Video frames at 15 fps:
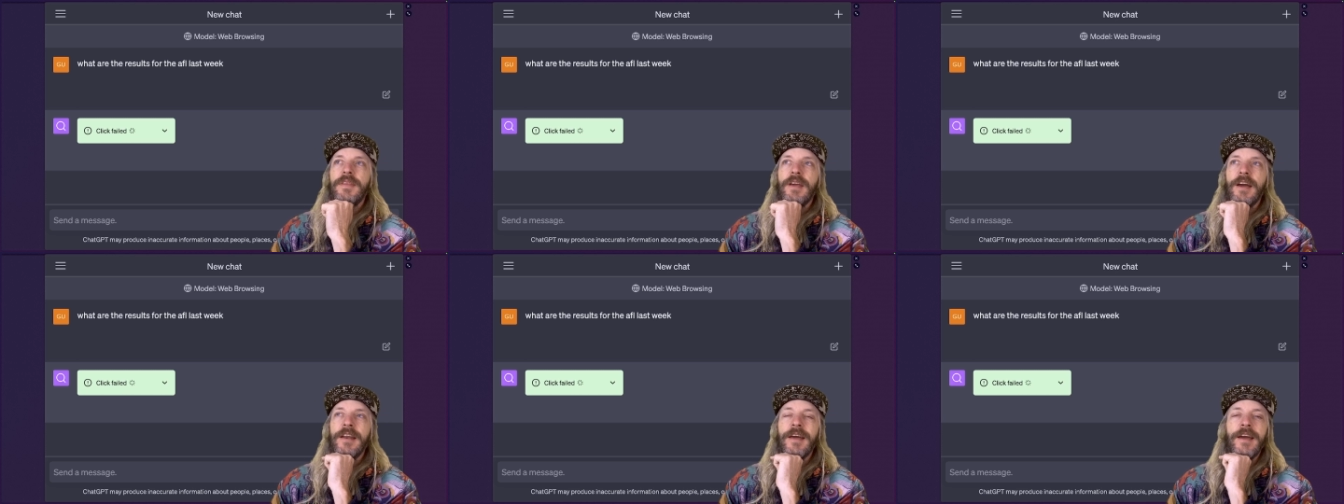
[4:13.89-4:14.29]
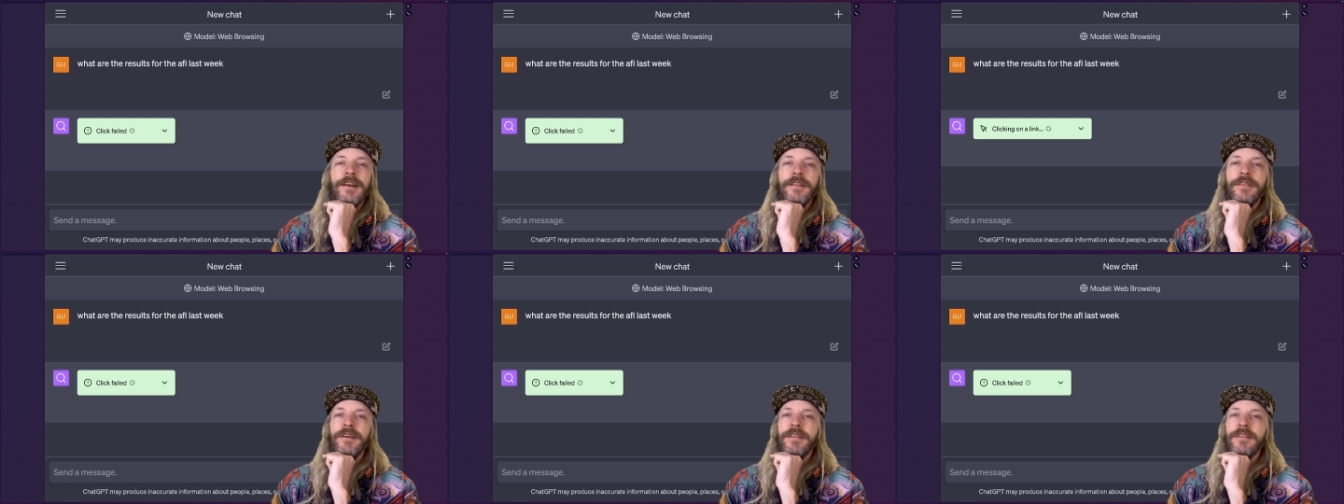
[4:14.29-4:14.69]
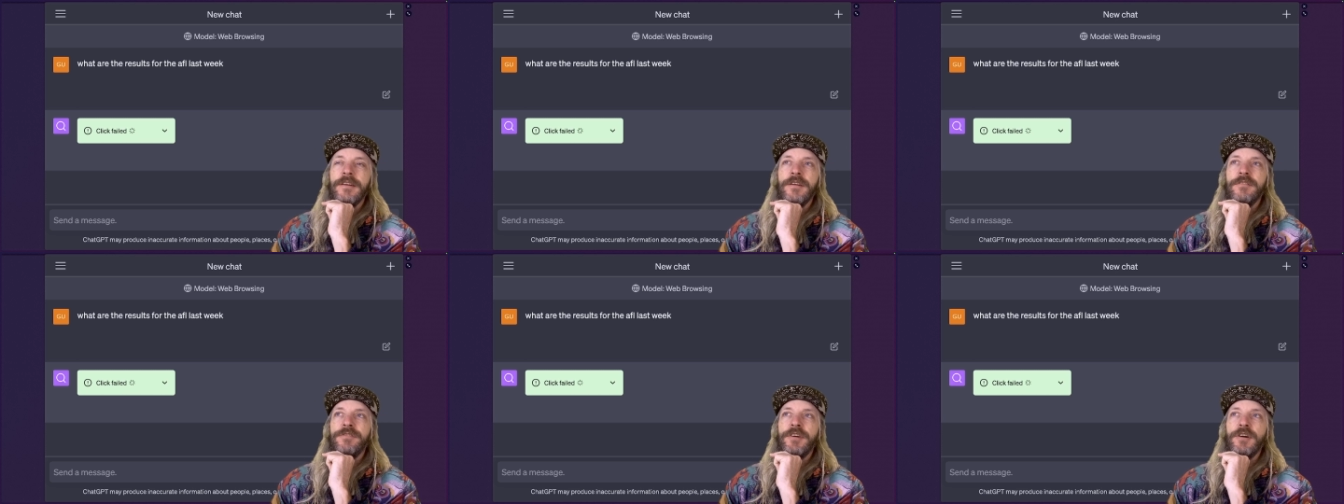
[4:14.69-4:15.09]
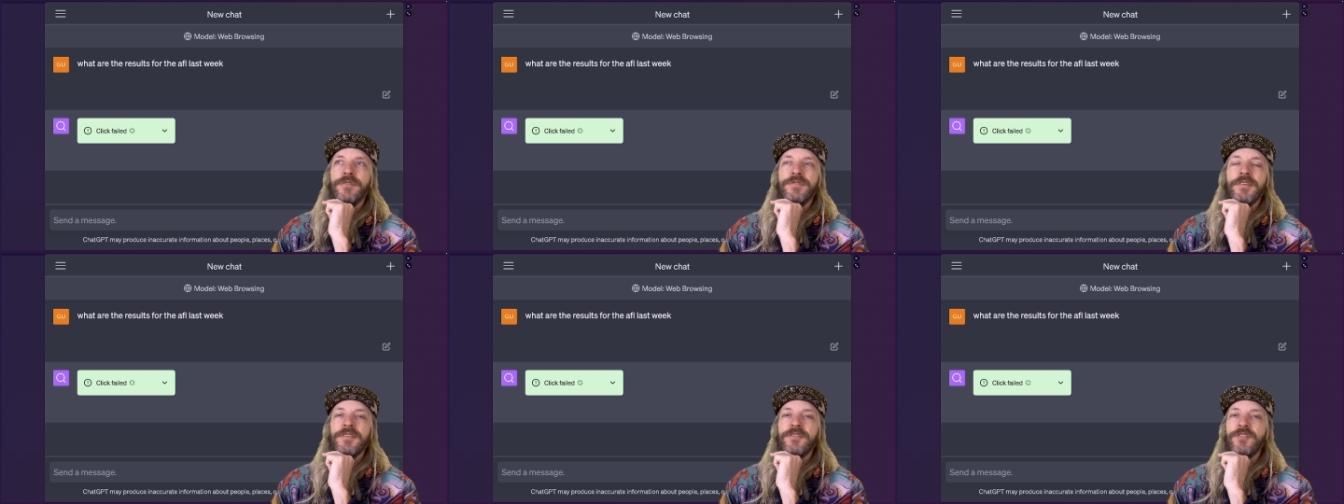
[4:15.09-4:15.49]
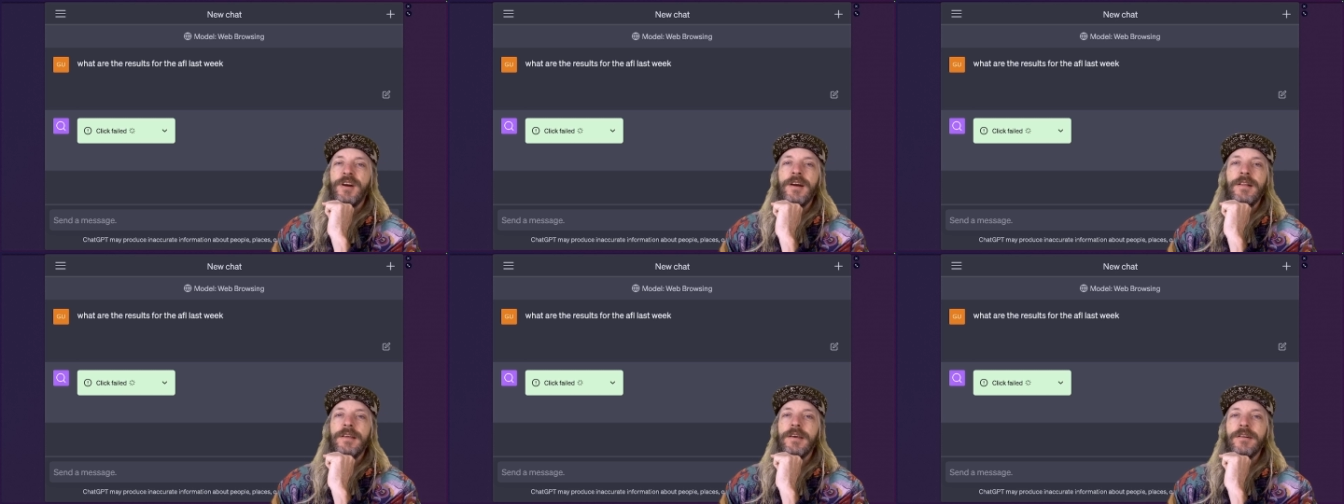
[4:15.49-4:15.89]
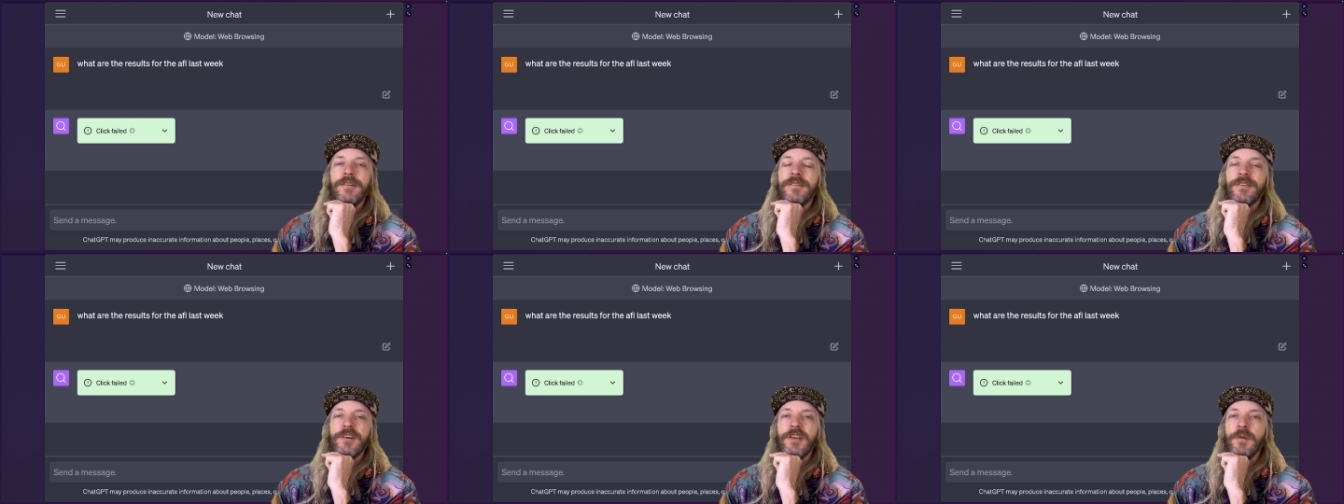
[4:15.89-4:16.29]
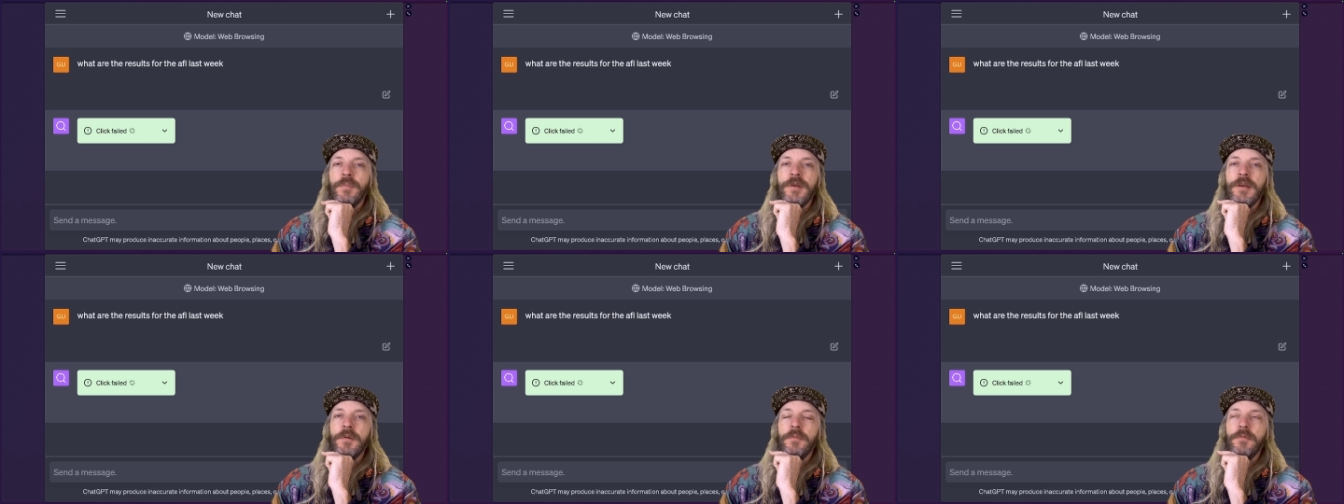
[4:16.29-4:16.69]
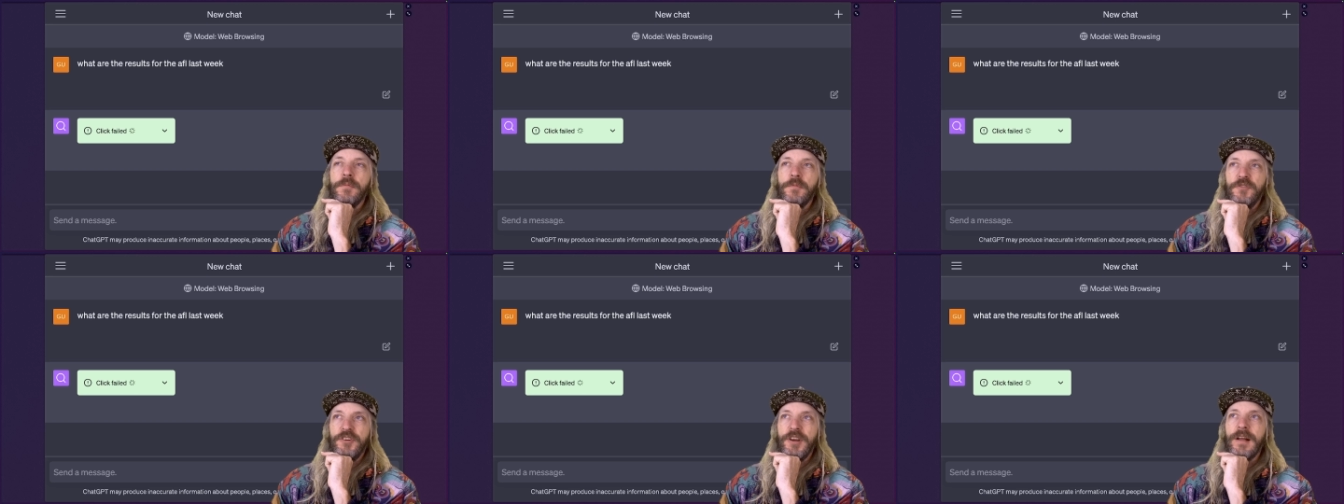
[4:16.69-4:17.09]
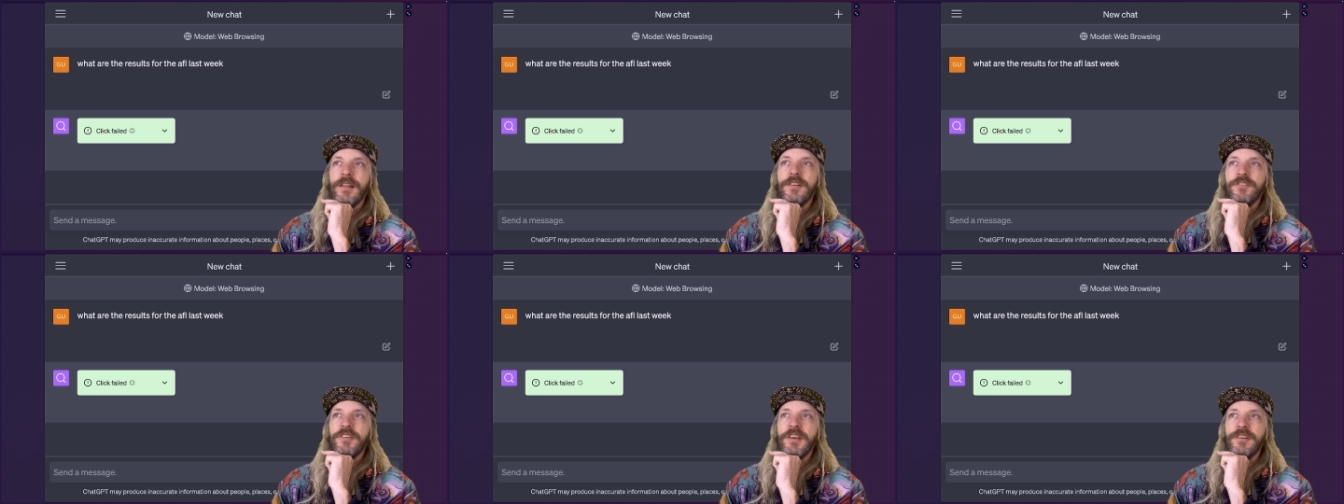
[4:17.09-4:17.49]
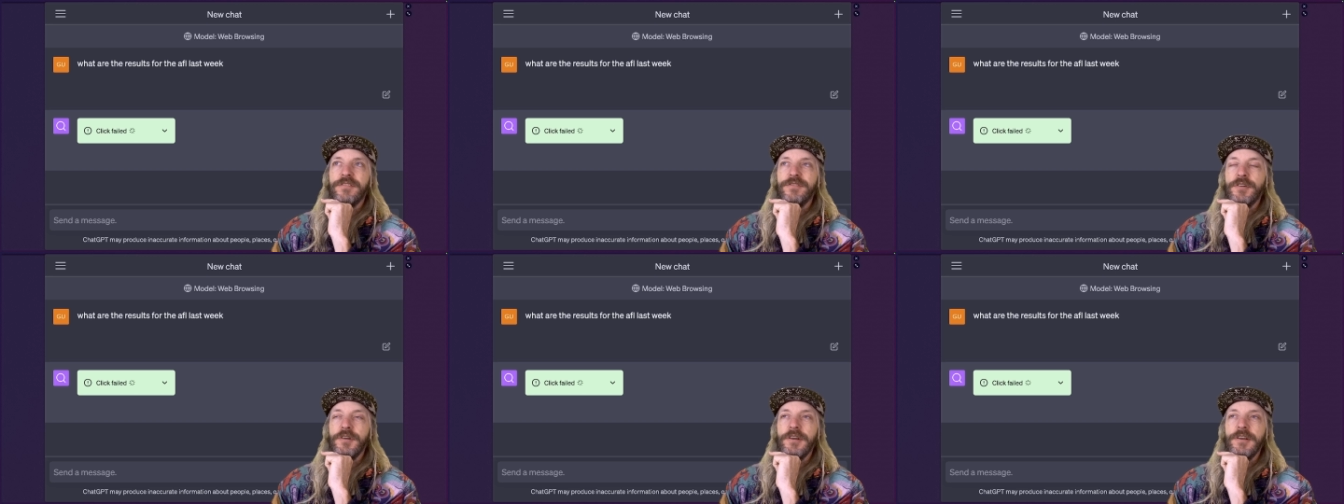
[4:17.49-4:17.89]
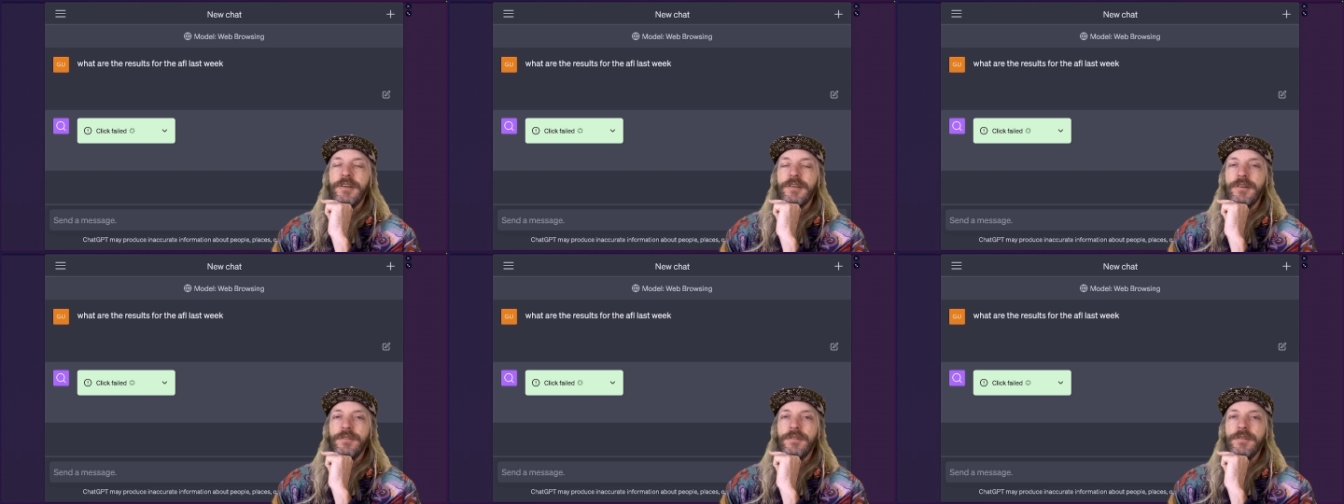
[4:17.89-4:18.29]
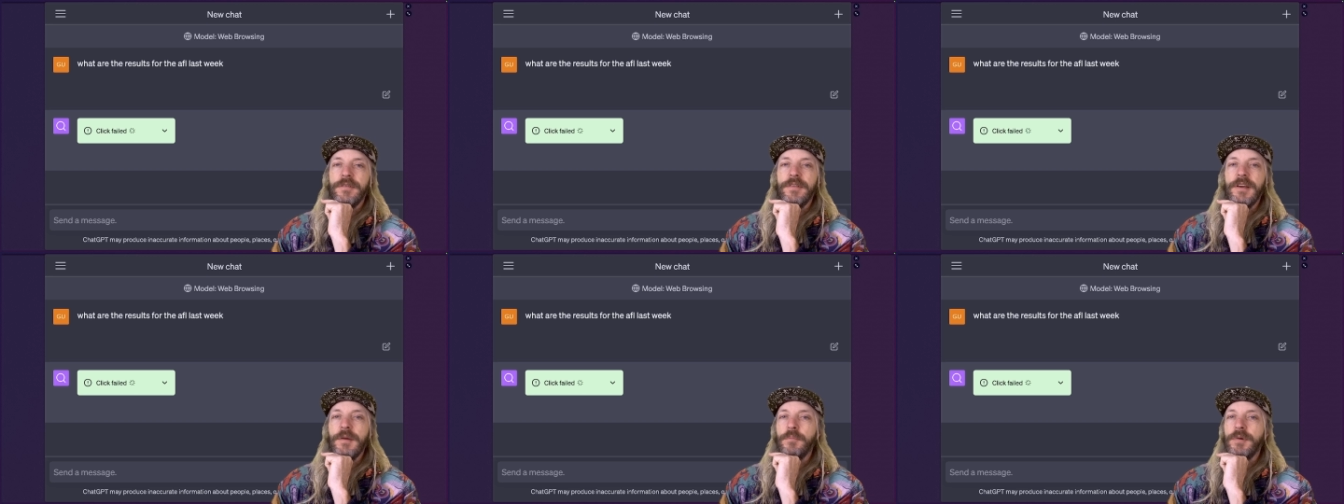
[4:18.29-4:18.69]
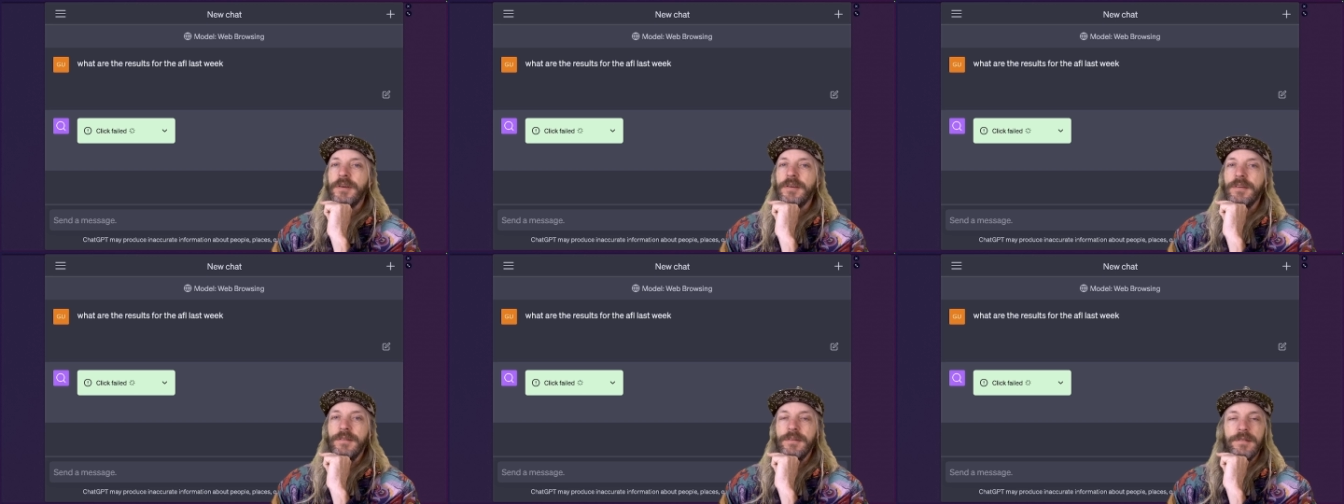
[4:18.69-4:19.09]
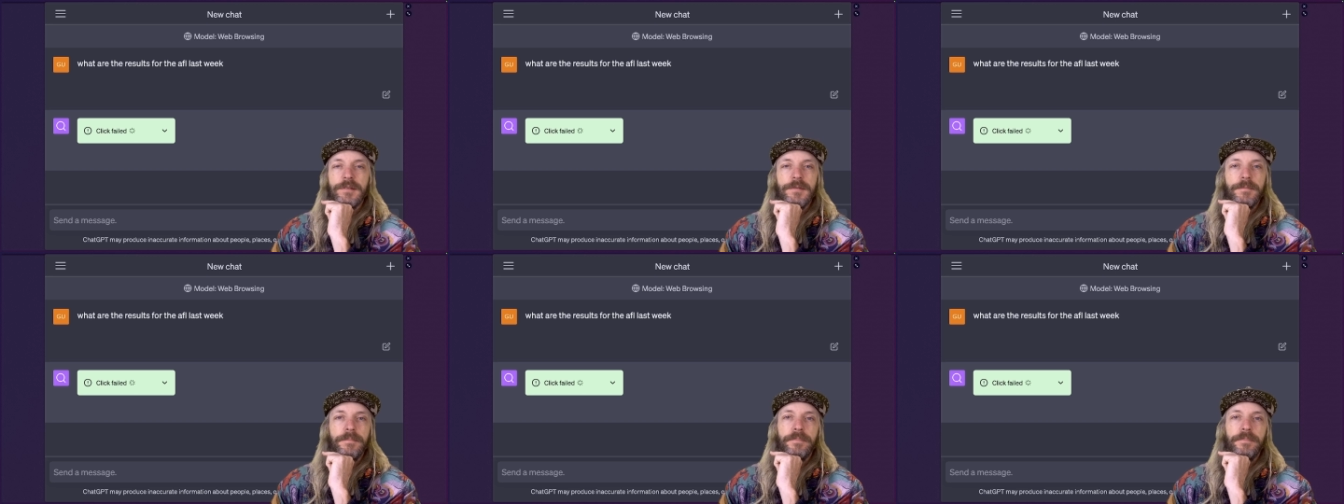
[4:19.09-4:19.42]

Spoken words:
And anything that involves Australia is going to be challenging for it, you would think, because